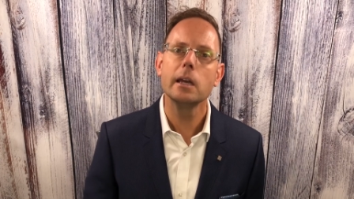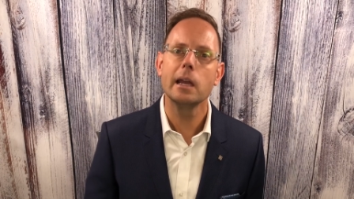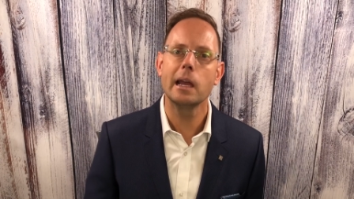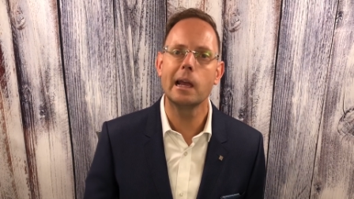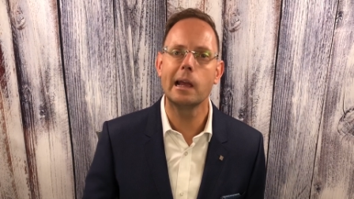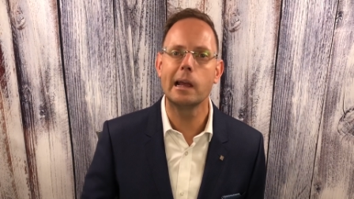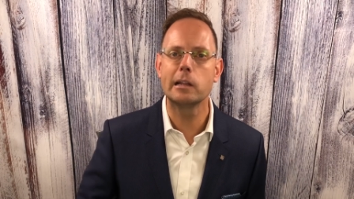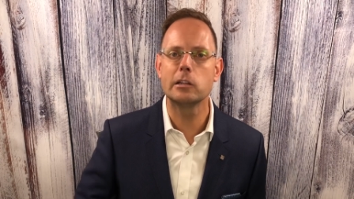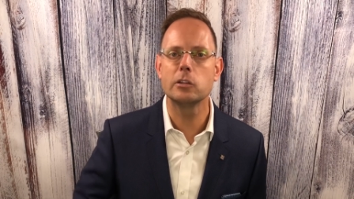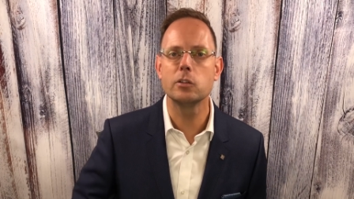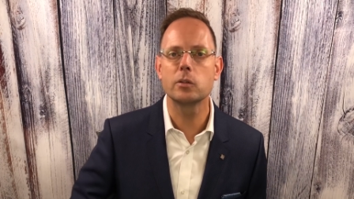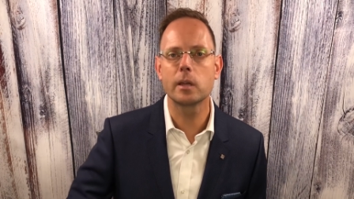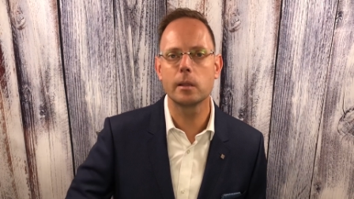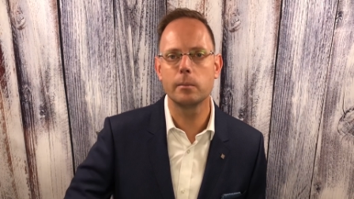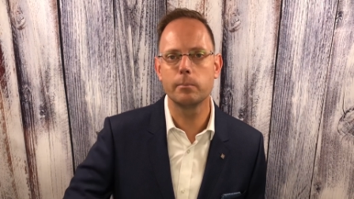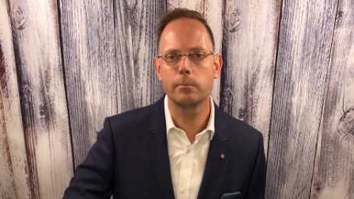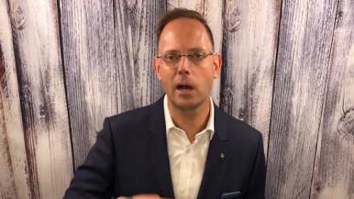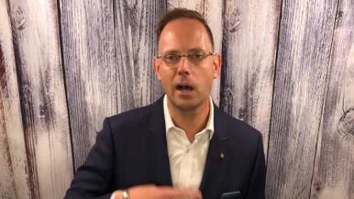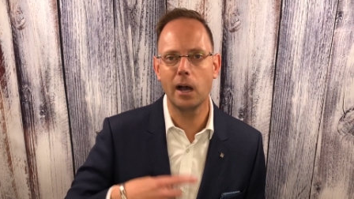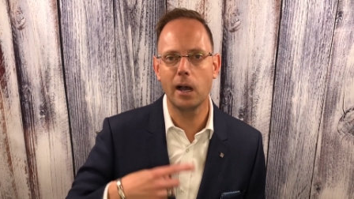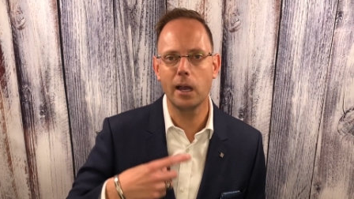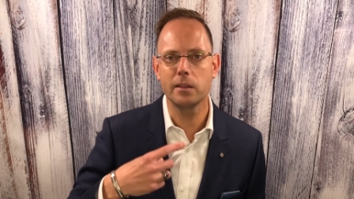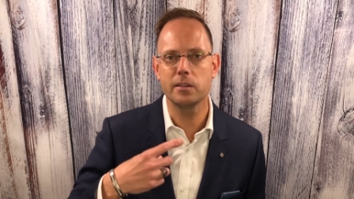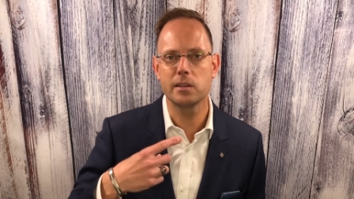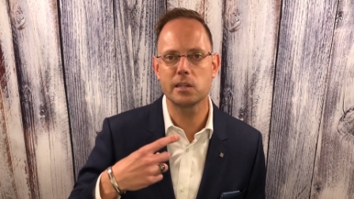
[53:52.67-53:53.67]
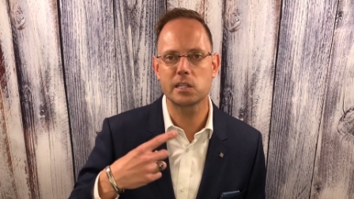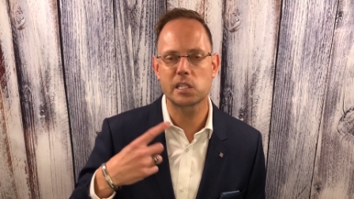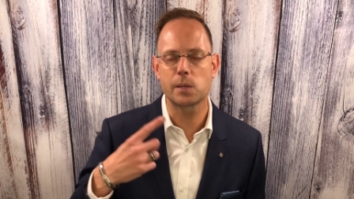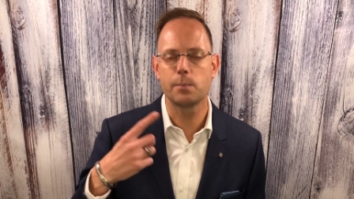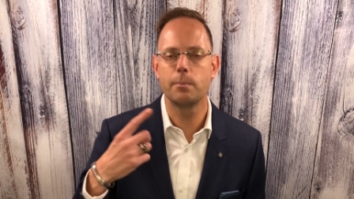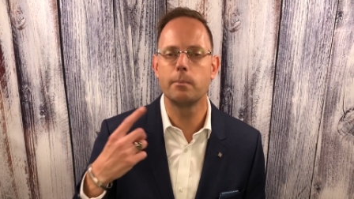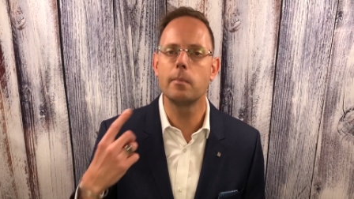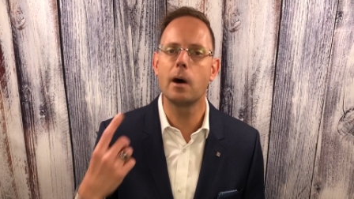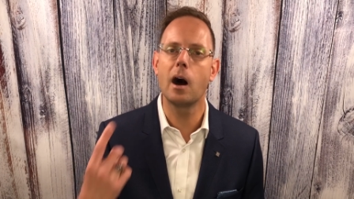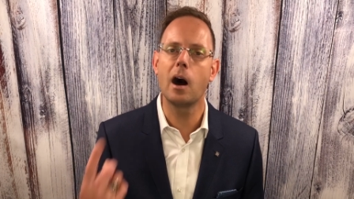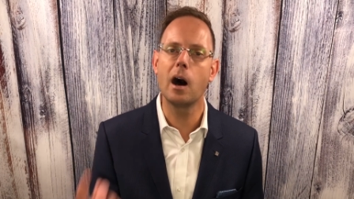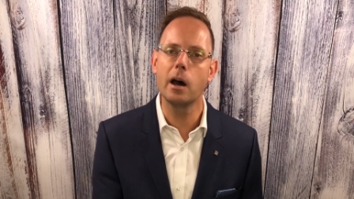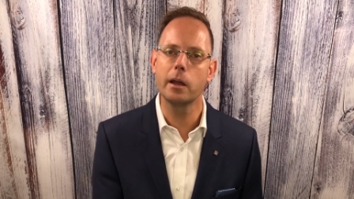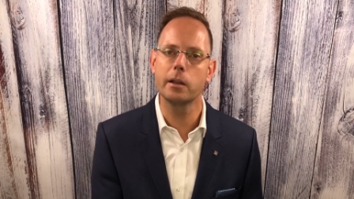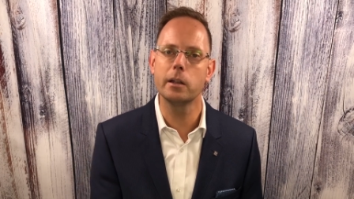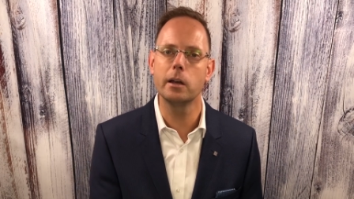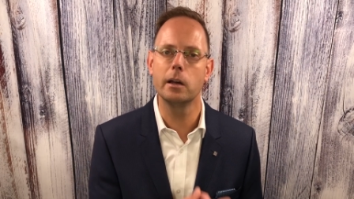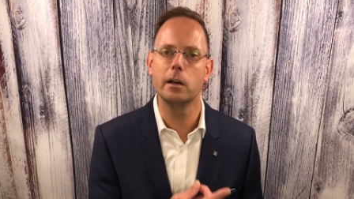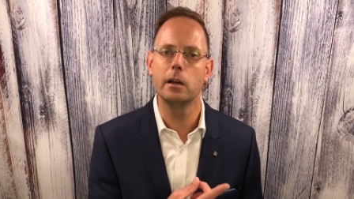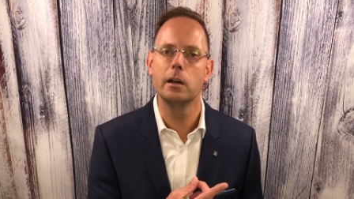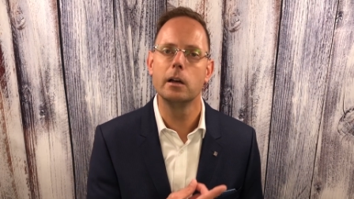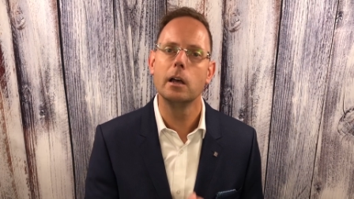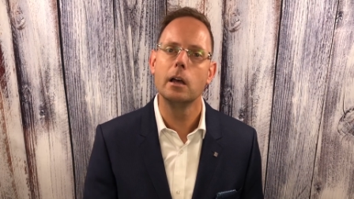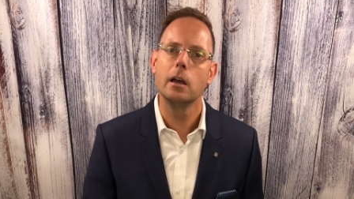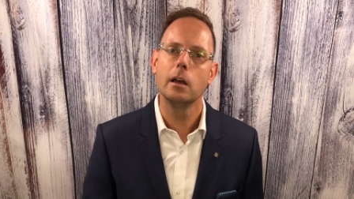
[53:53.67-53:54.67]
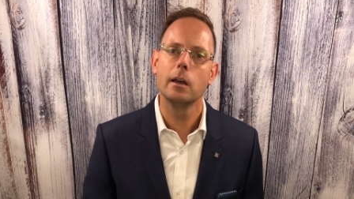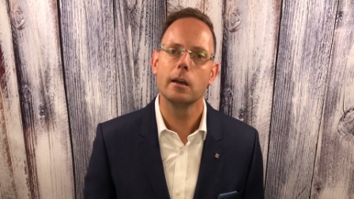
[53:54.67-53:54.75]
and you can buy this mana